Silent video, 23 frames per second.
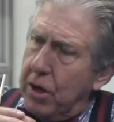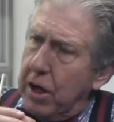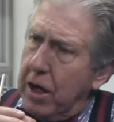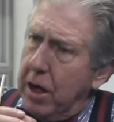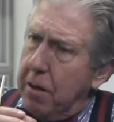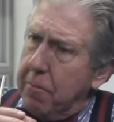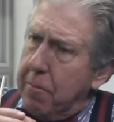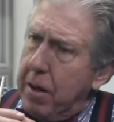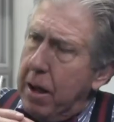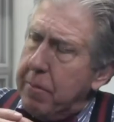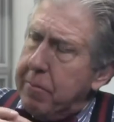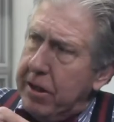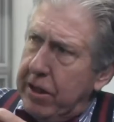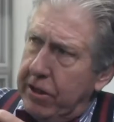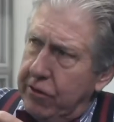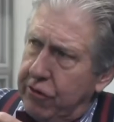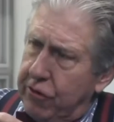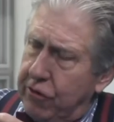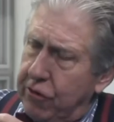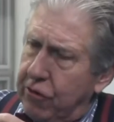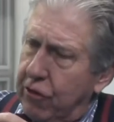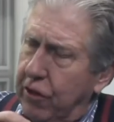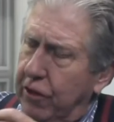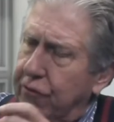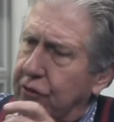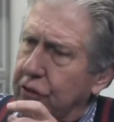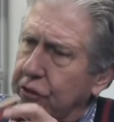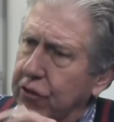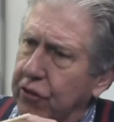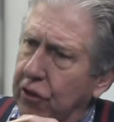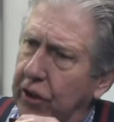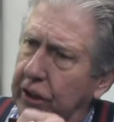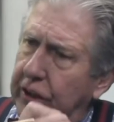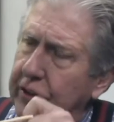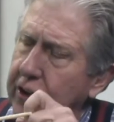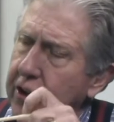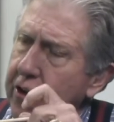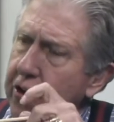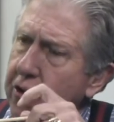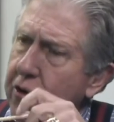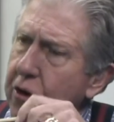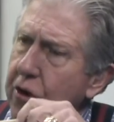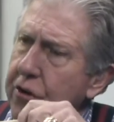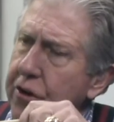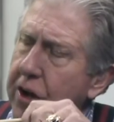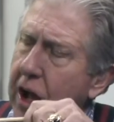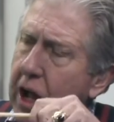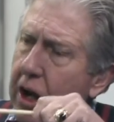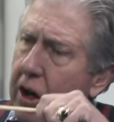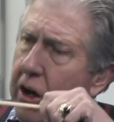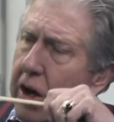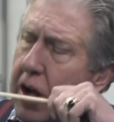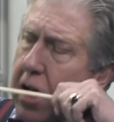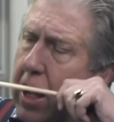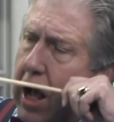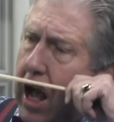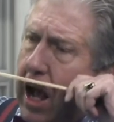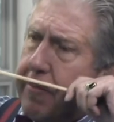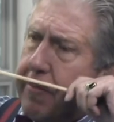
And I, I, mean, let's just look first look at the euro dollar. I